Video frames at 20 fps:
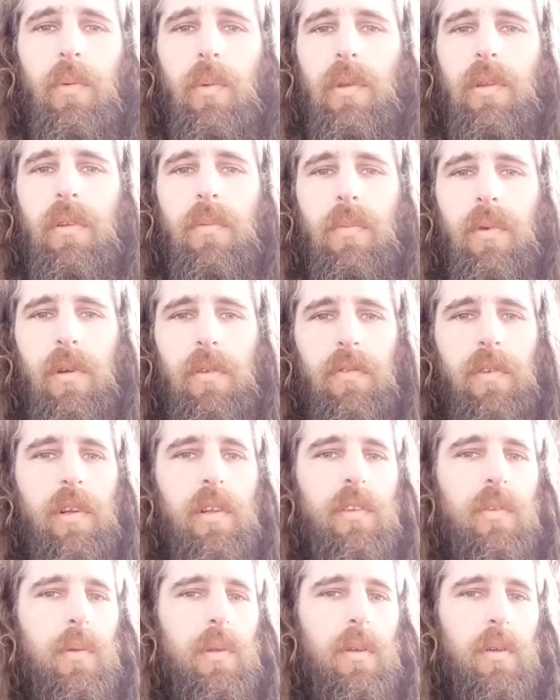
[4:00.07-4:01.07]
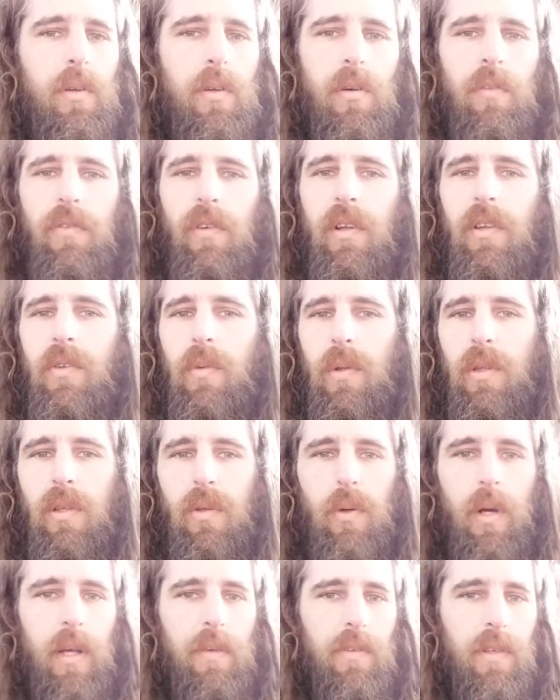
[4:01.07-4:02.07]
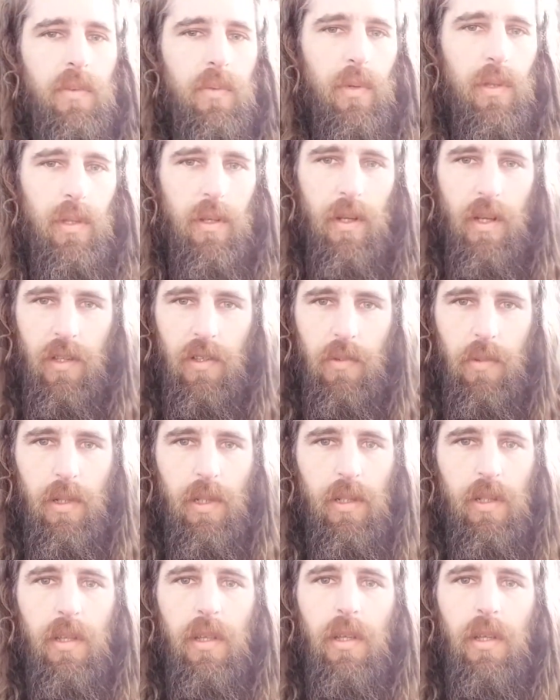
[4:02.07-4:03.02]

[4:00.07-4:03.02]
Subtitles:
your boyfriend, it's with your girlfriend, it's with your wife, it's with your husband,